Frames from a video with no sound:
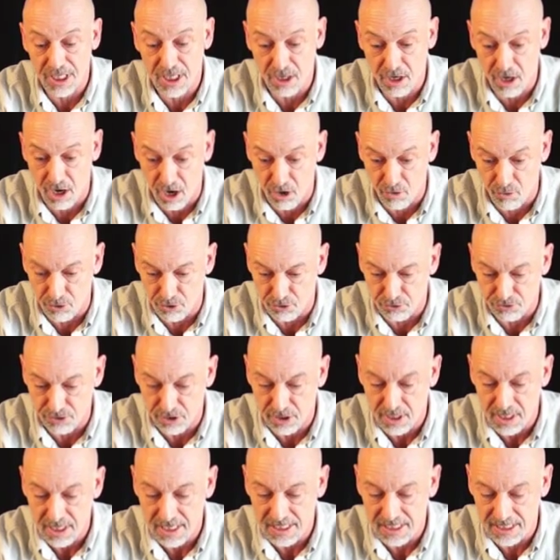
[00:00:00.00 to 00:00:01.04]
current
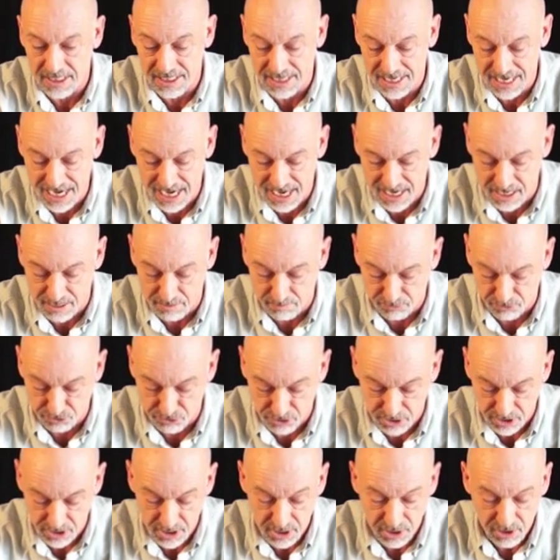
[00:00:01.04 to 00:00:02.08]
in
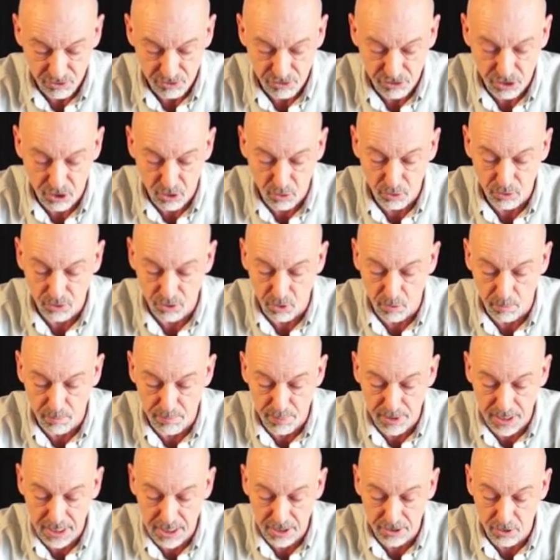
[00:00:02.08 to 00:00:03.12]
amps. So the
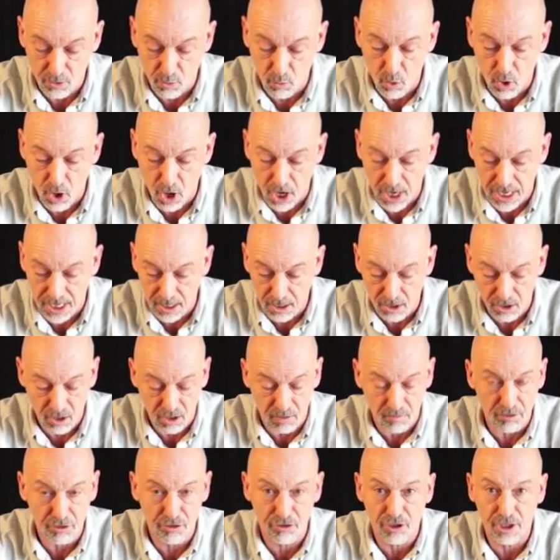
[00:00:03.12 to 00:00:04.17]
bigger the wire,
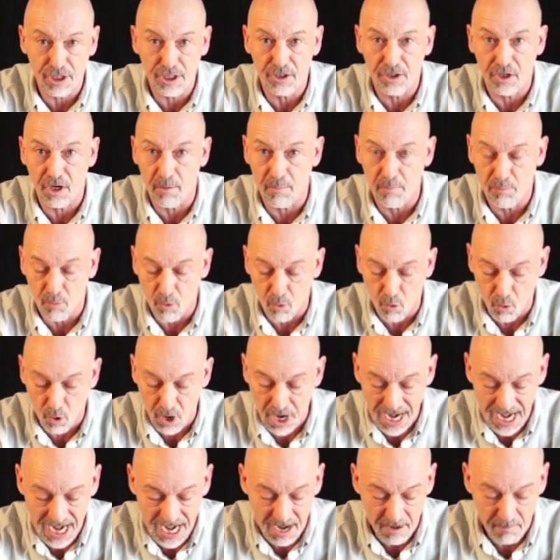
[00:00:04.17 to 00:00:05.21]
obviously the more
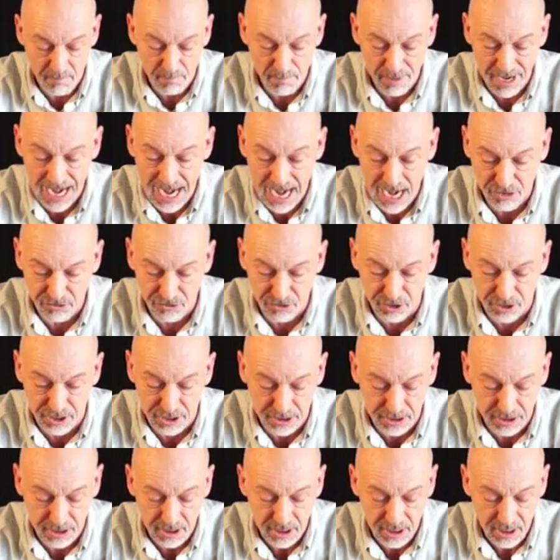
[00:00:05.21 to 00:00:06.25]

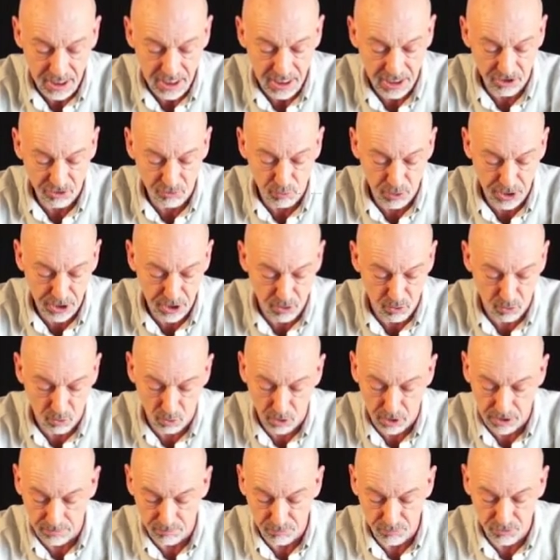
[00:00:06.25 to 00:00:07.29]
ampacity, as we
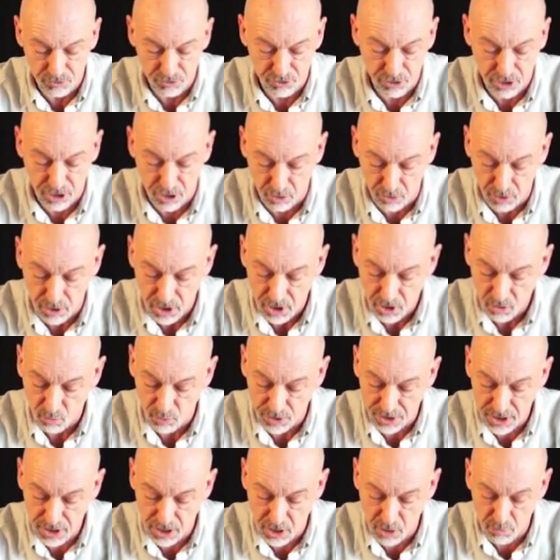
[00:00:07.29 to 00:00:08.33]
call it. So
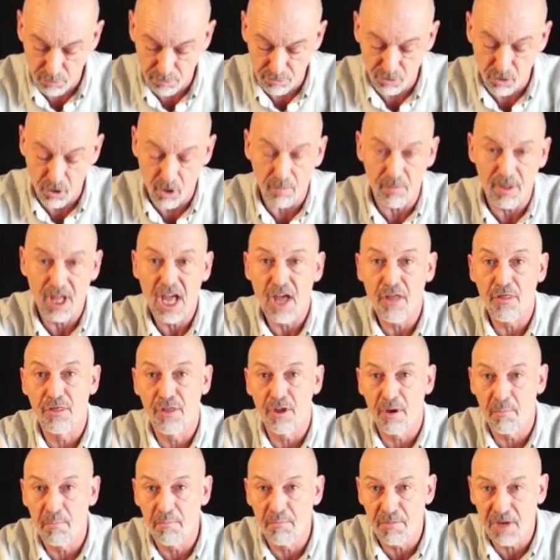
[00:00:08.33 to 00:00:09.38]
we go from
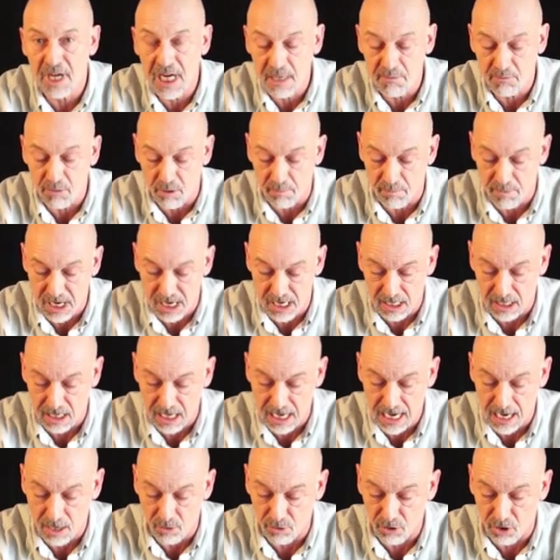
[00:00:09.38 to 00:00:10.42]
the minimum
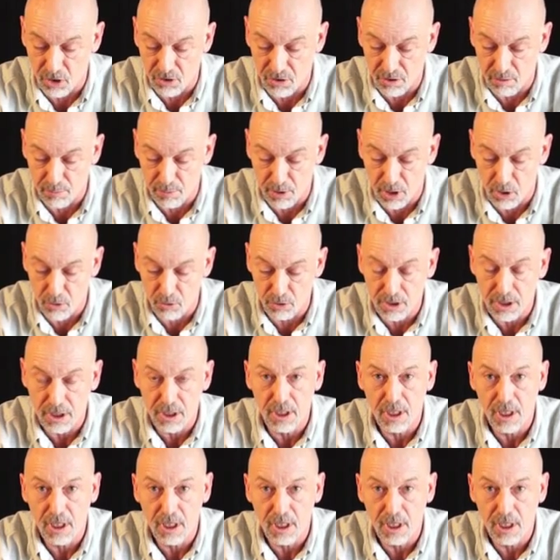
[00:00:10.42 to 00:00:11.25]
allowed on a boat